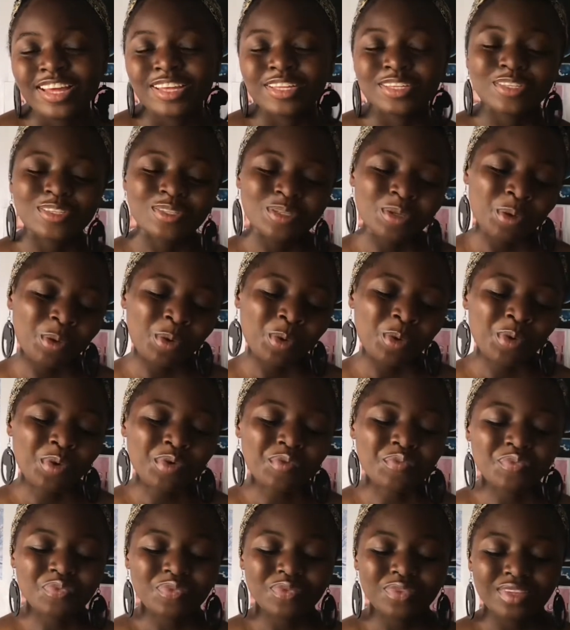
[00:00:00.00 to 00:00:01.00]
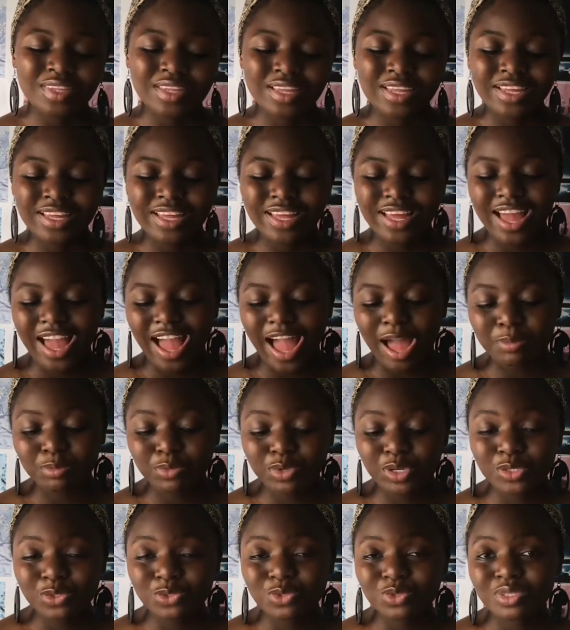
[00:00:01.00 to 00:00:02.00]
So I'm
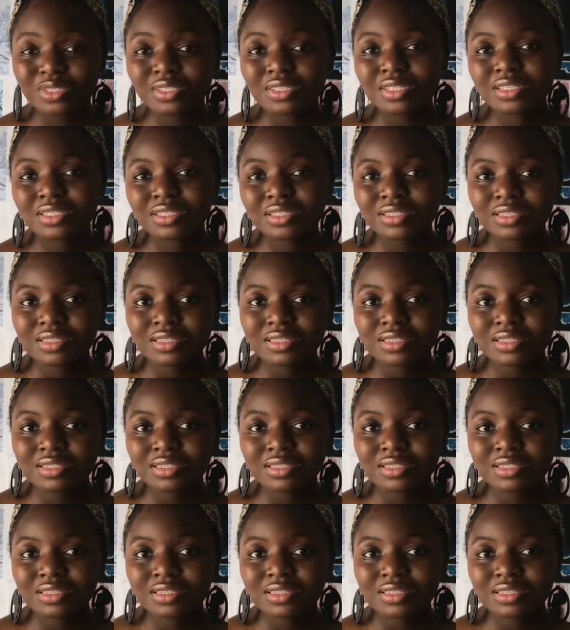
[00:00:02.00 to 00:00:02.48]
going to stick